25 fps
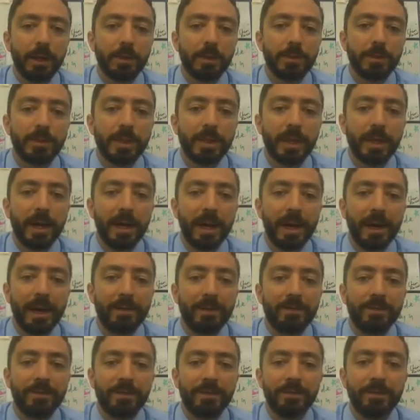it'll say I
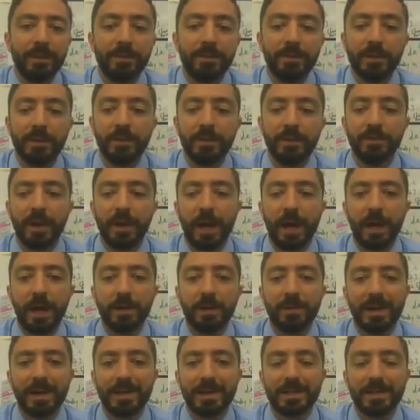have
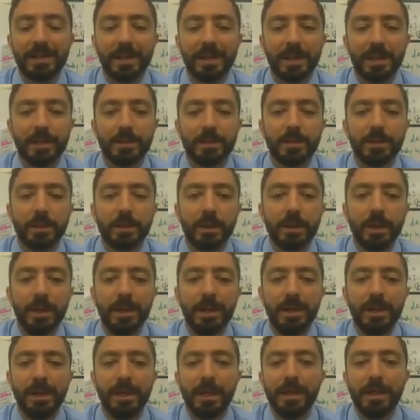55 as the answer.
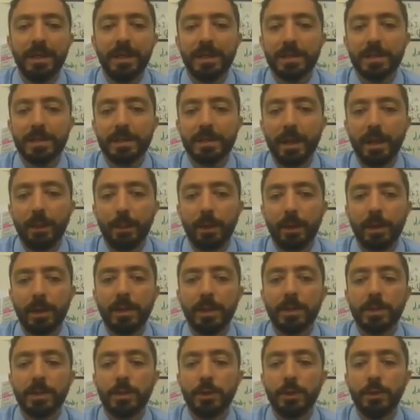This number
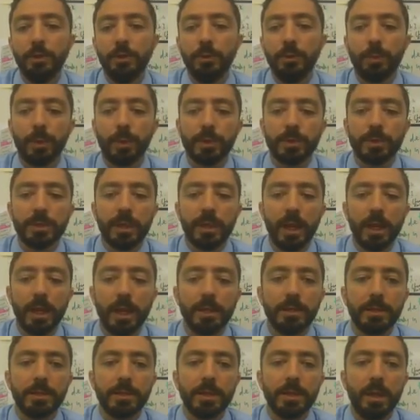is too
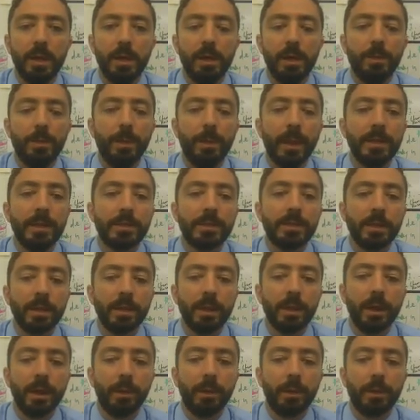precise based
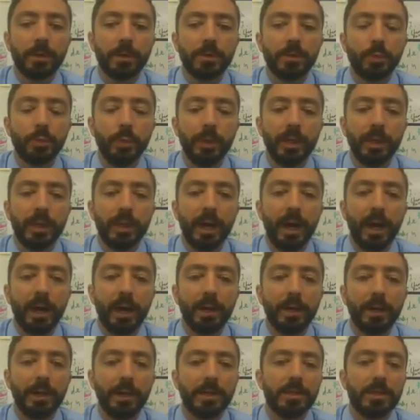on the numbers we
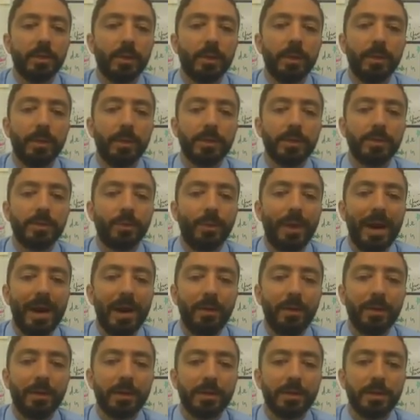got, and so we must
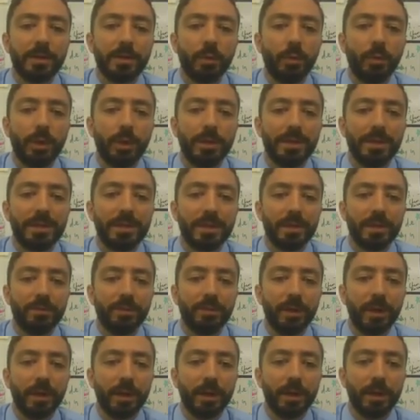round this to one
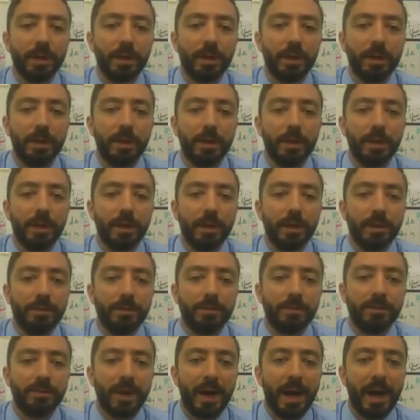sig fig. The
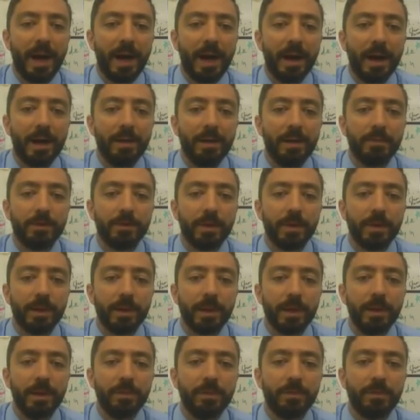5
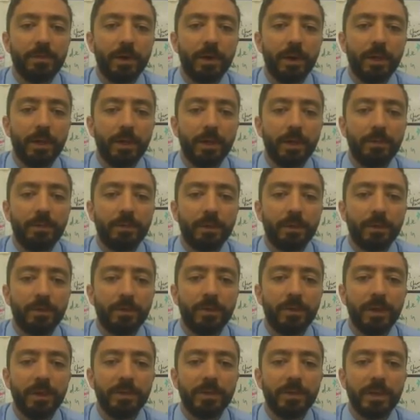in front for
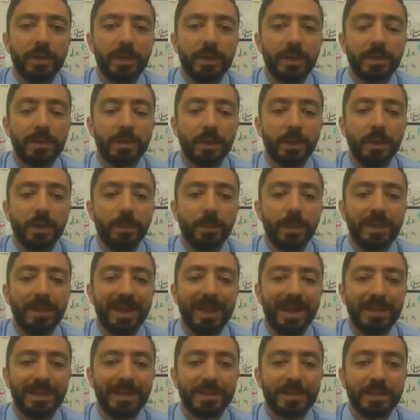50 is going to be
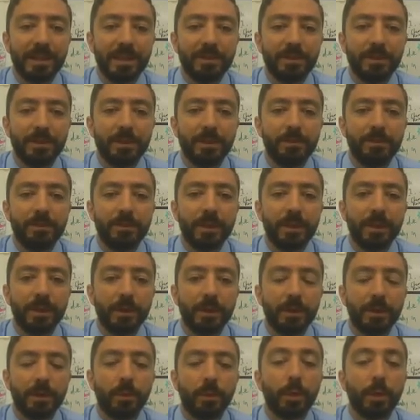that significant
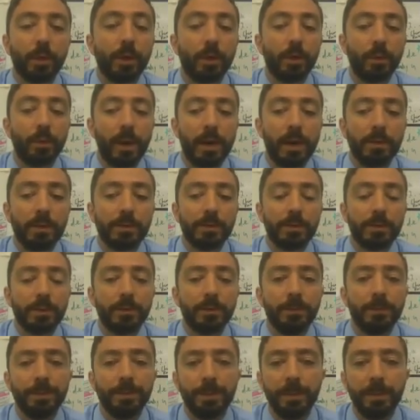figure we're going to round to.